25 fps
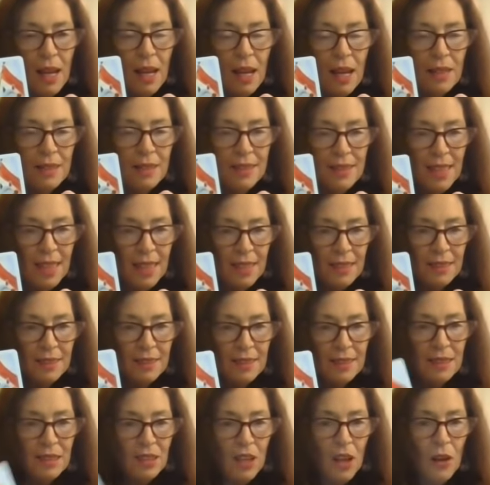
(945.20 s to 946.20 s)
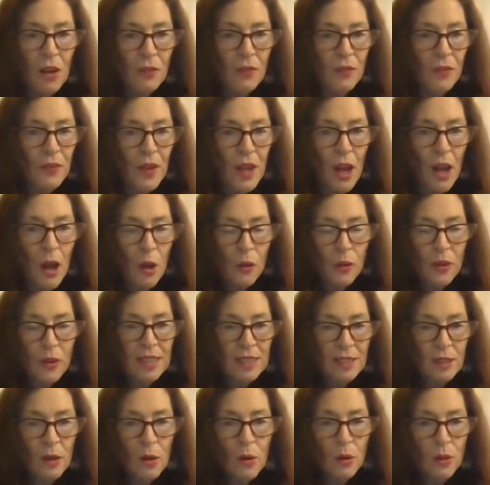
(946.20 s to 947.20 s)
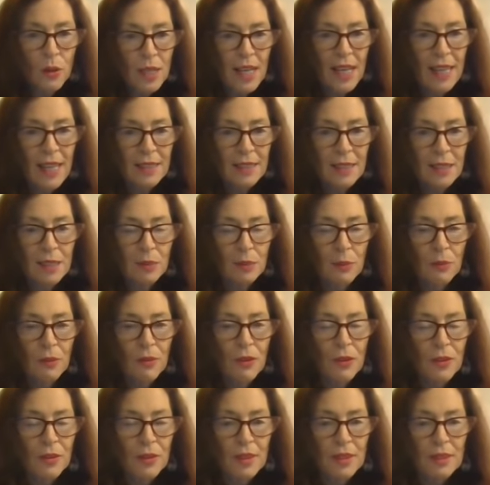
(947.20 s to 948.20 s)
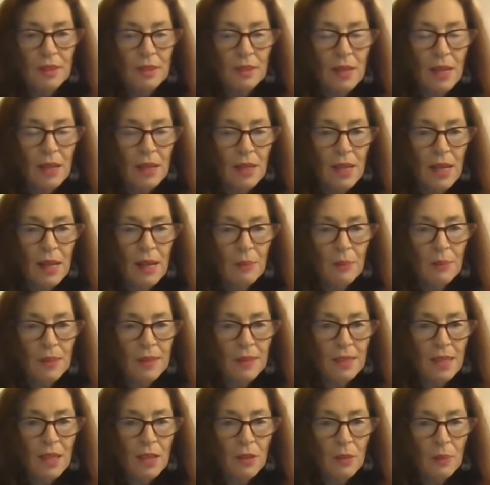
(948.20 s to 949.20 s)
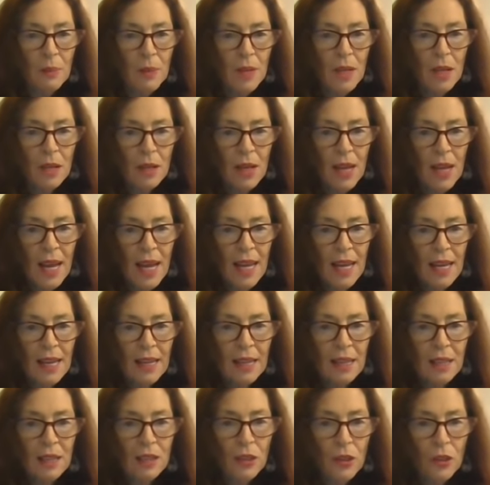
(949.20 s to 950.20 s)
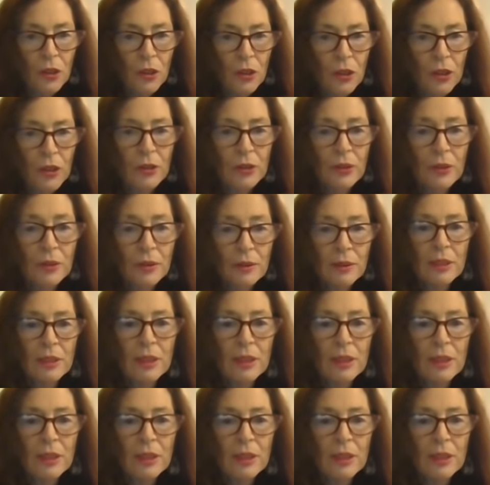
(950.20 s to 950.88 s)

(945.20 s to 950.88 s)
a sense of, oh, these court cases we've got, this is going to happen, it's going to be okay, you know.